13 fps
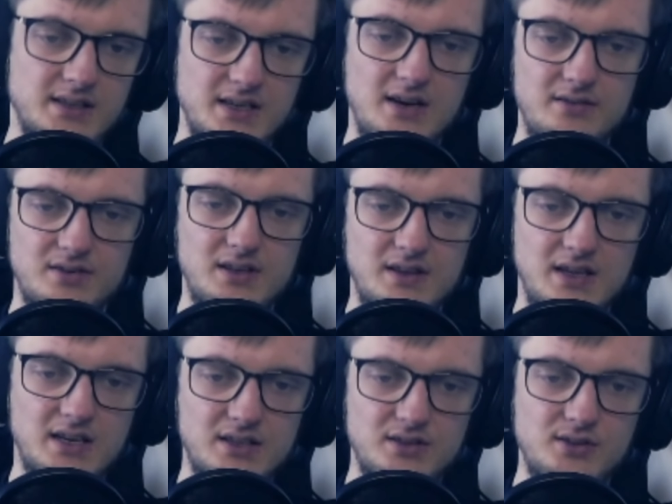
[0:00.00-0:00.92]
have
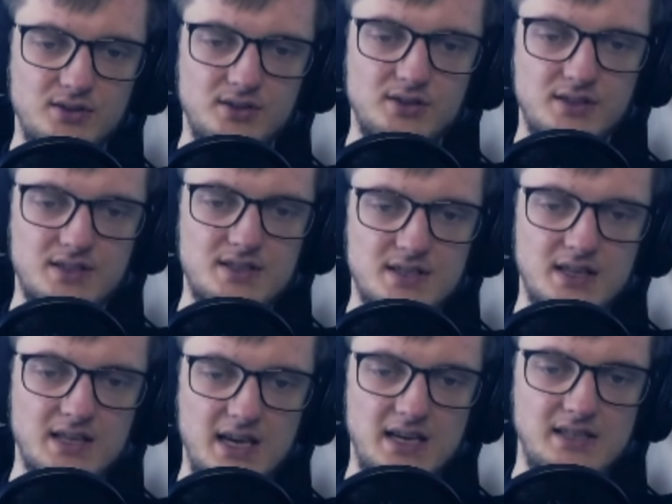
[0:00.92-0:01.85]
Renekton, it's
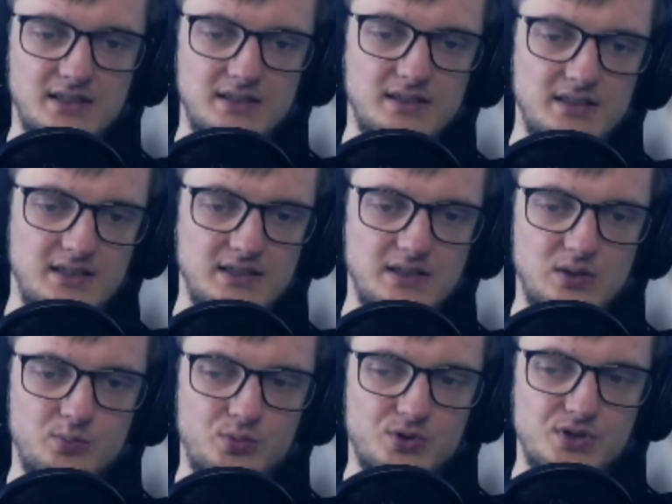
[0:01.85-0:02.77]
an 8-8
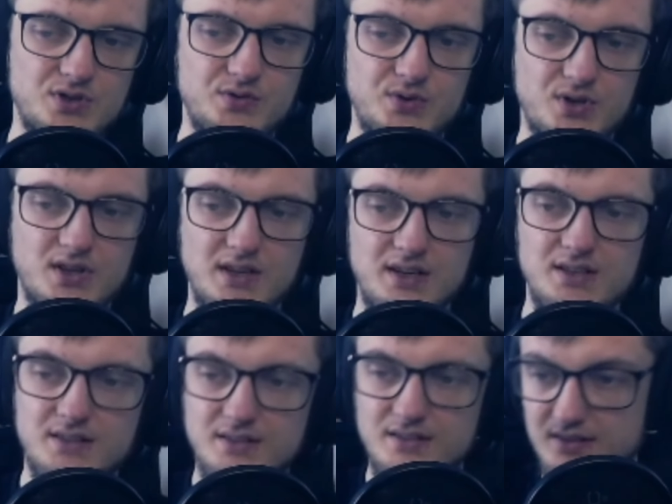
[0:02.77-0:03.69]
and pushes for
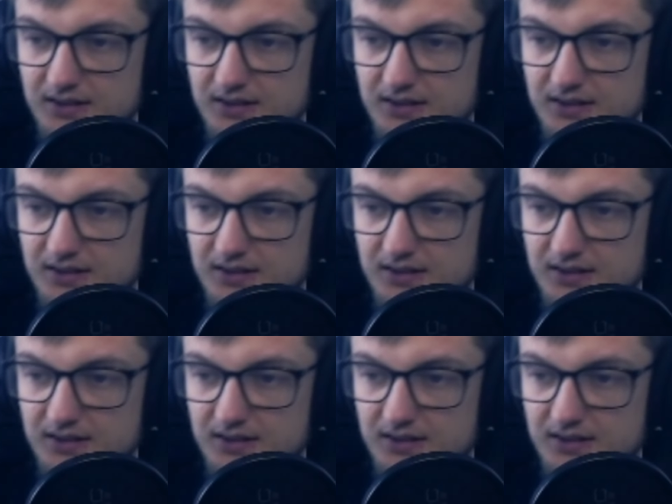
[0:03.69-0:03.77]
10,